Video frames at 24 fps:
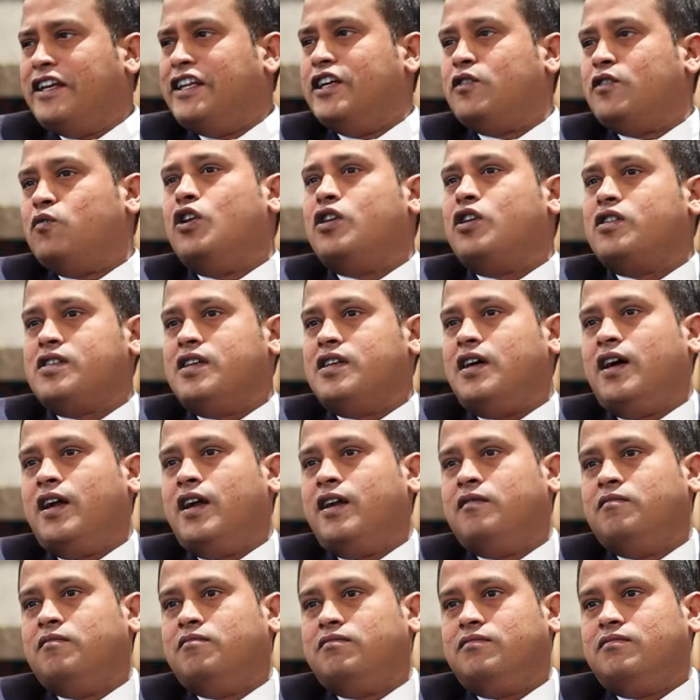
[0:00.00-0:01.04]
networks.
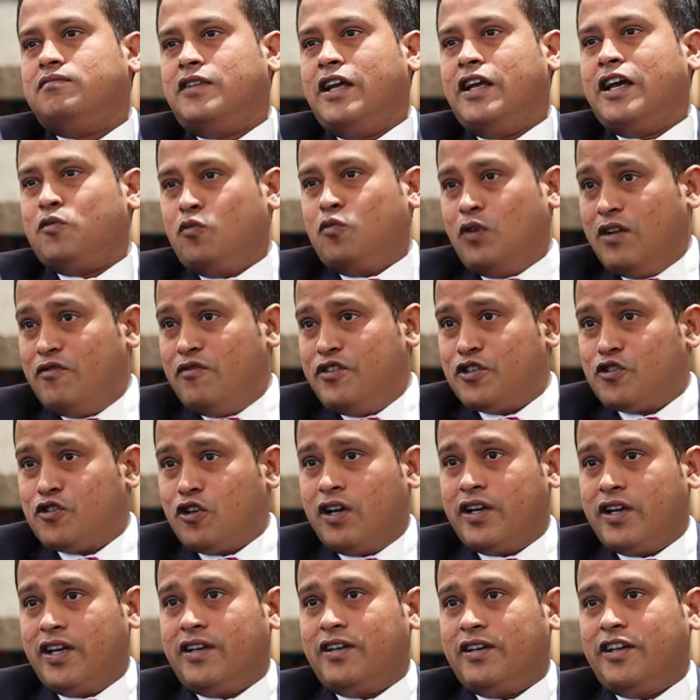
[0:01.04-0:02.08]
And like while you're
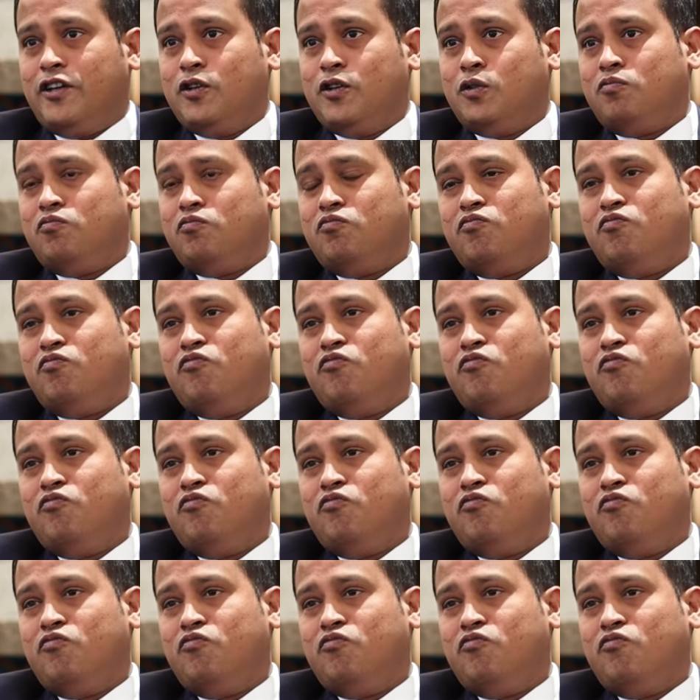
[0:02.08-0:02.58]
talking, you know,